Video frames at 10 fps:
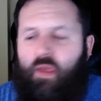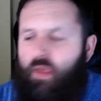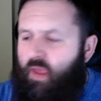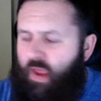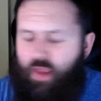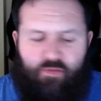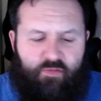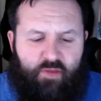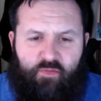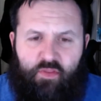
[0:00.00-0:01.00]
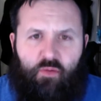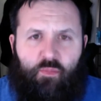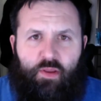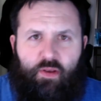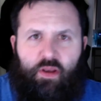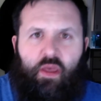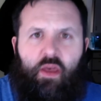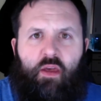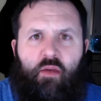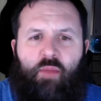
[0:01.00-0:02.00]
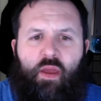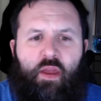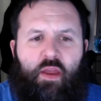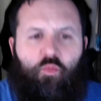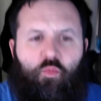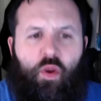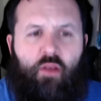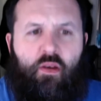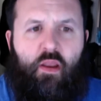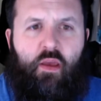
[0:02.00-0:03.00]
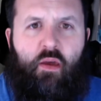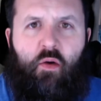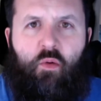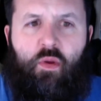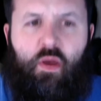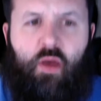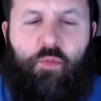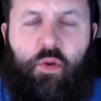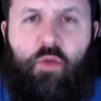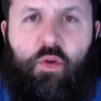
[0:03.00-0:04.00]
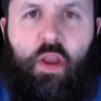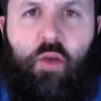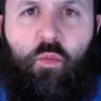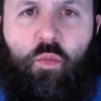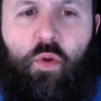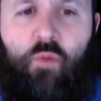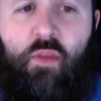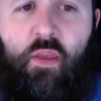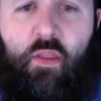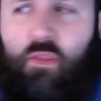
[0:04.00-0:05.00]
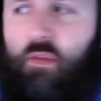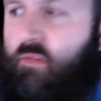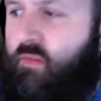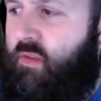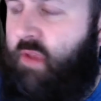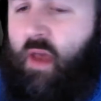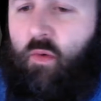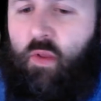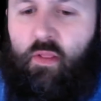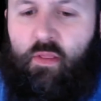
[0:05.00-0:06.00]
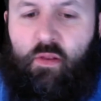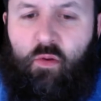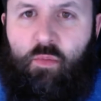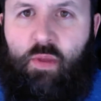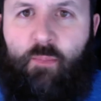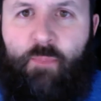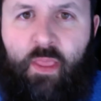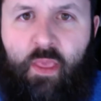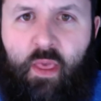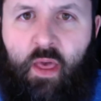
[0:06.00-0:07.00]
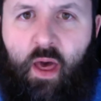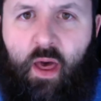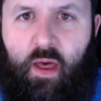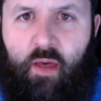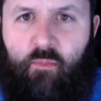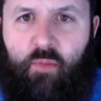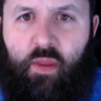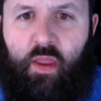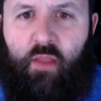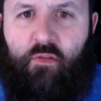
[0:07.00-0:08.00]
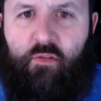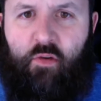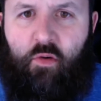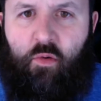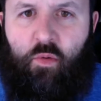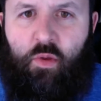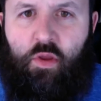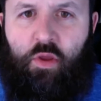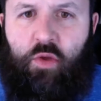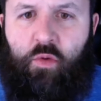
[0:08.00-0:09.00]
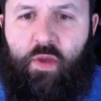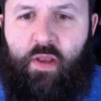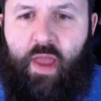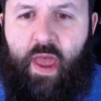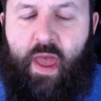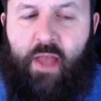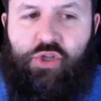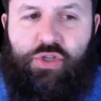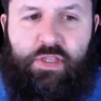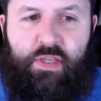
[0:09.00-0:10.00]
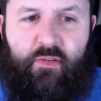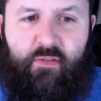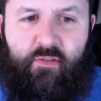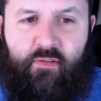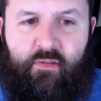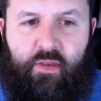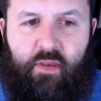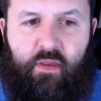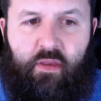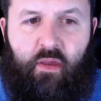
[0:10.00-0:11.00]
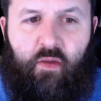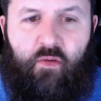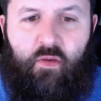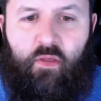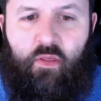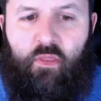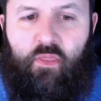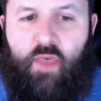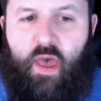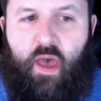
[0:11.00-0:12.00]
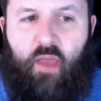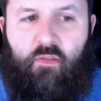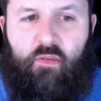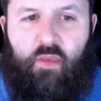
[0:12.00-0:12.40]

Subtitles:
And just give a little bit, right now, I'm going to kind of rotate this down a little bit. And so you can actually see that